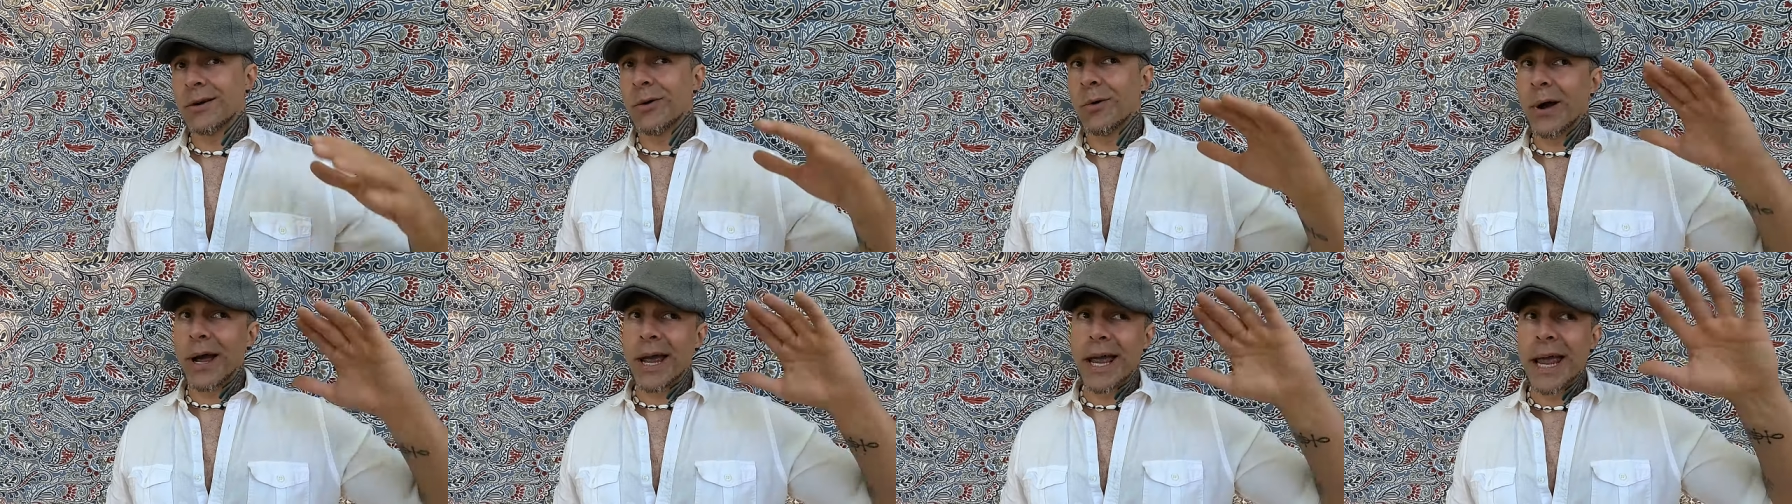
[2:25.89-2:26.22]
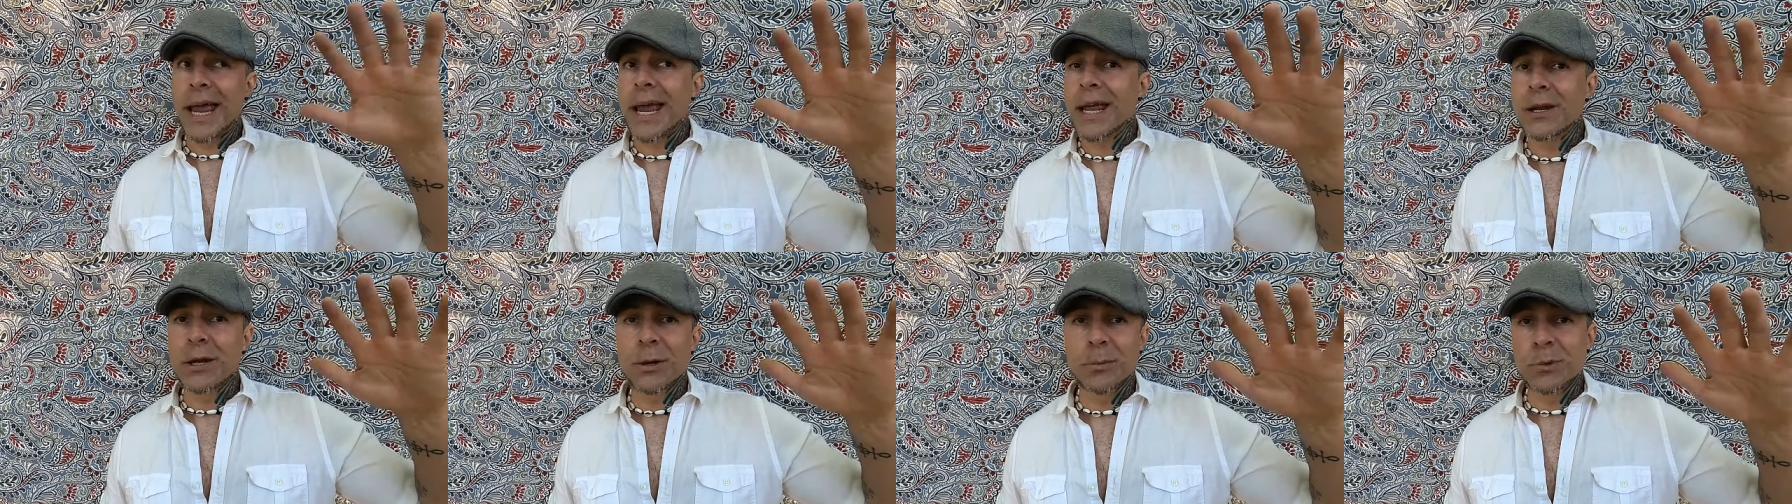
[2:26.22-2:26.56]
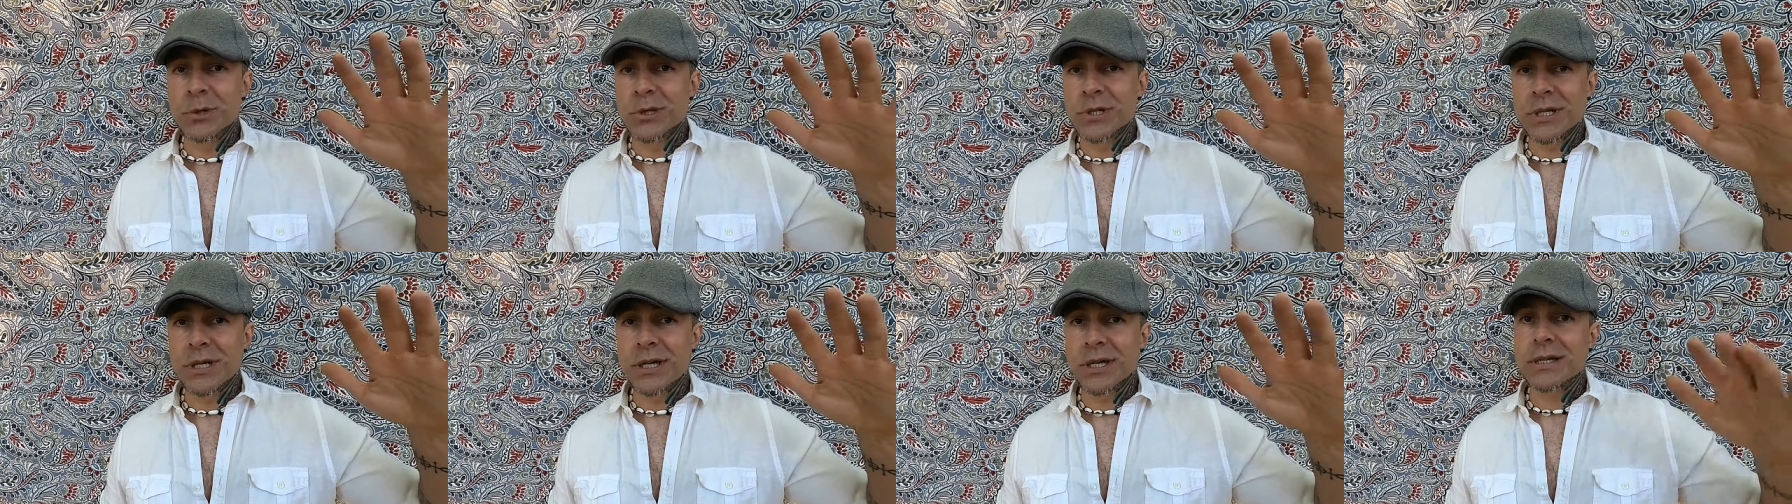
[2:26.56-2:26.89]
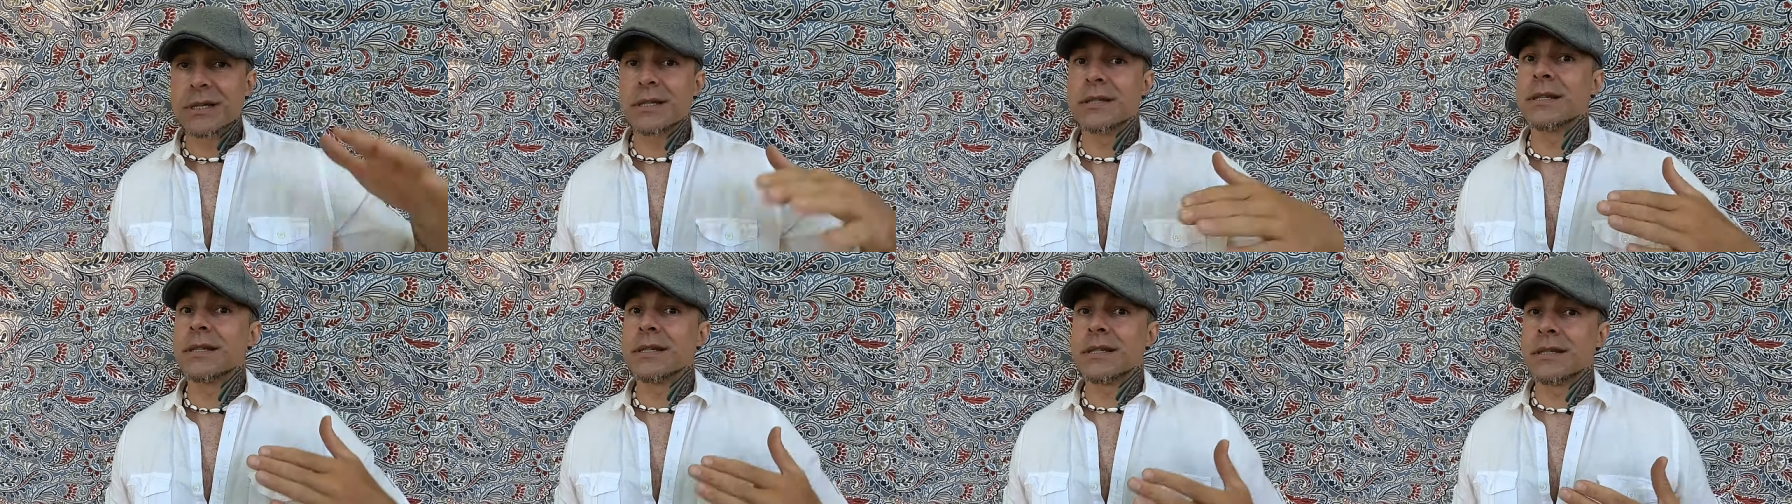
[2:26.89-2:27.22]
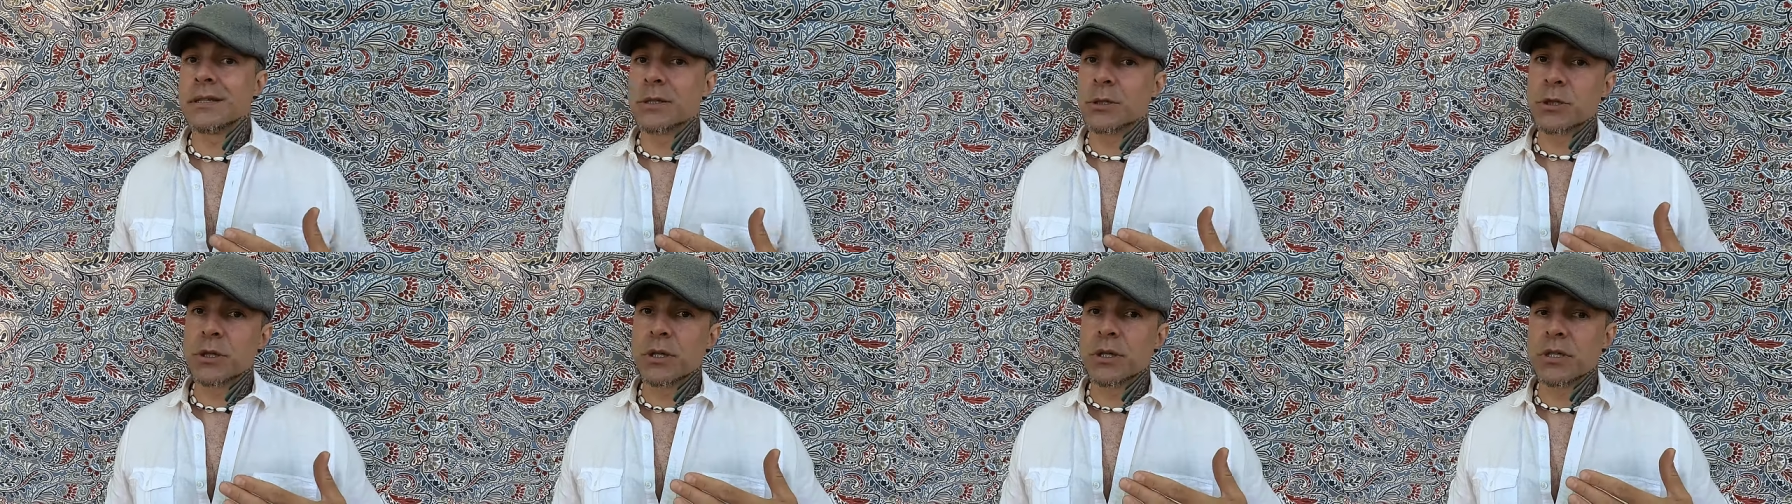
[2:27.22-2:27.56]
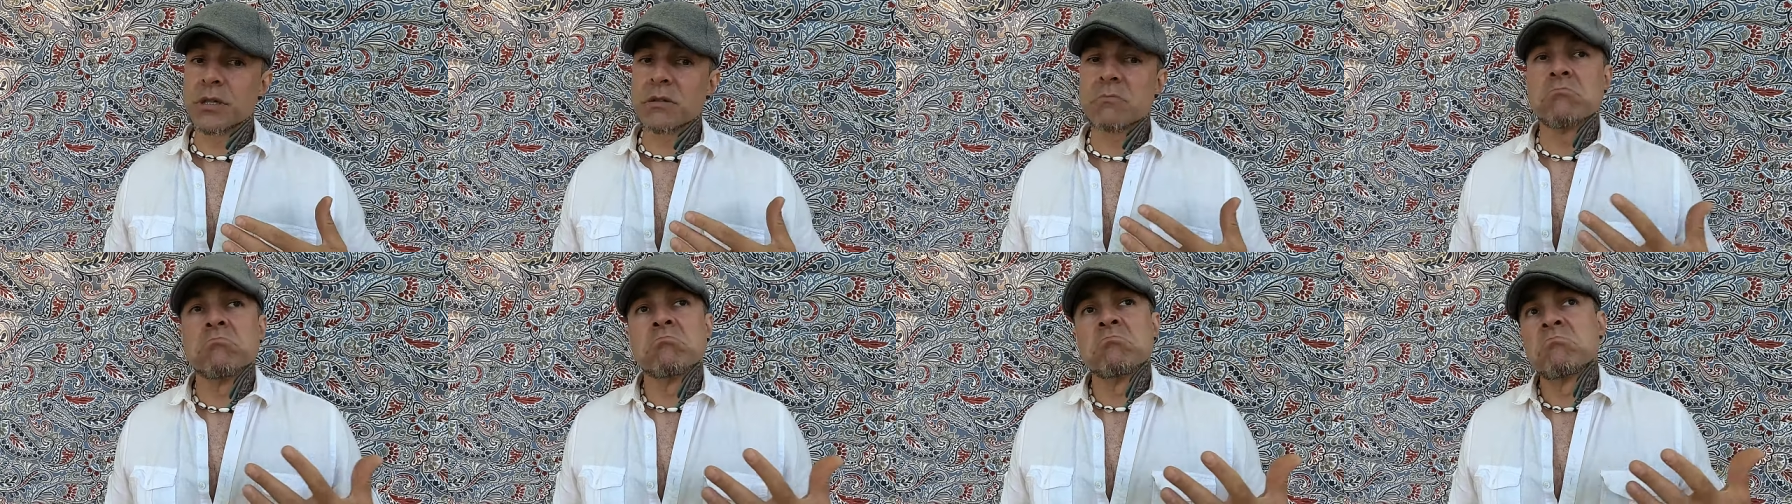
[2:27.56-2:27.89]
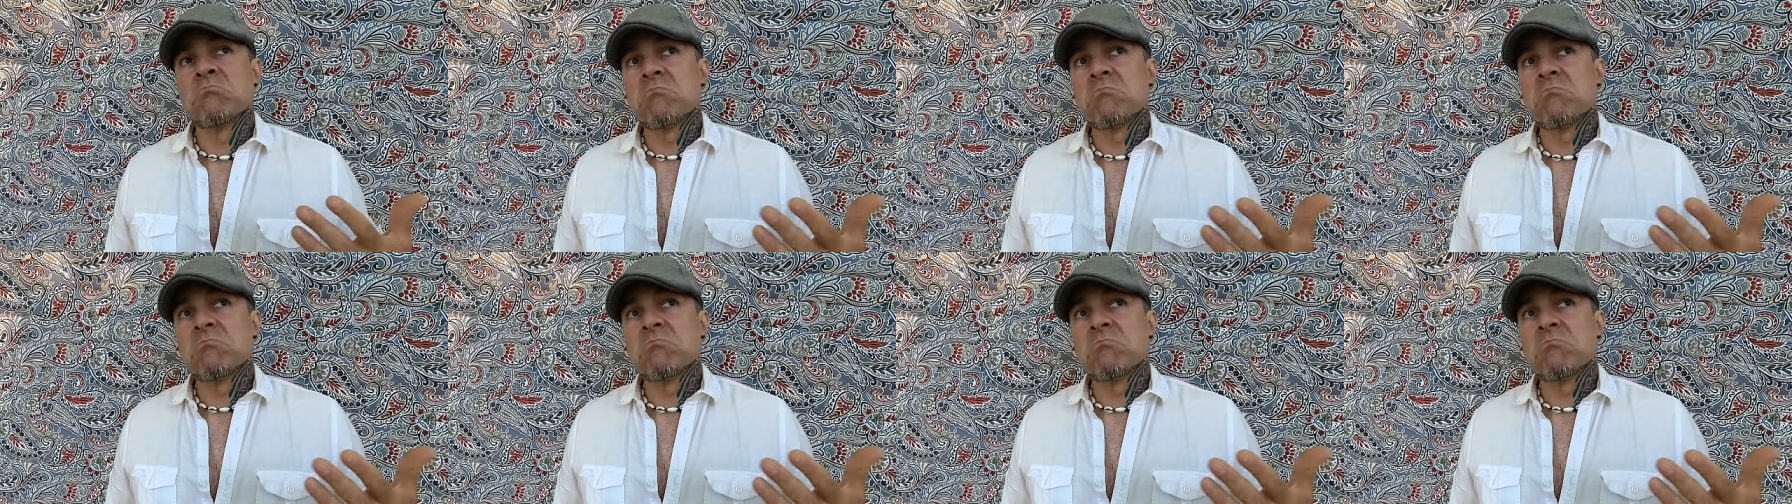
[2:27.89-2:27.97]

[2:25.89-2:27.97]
oh, I hate number six. This is just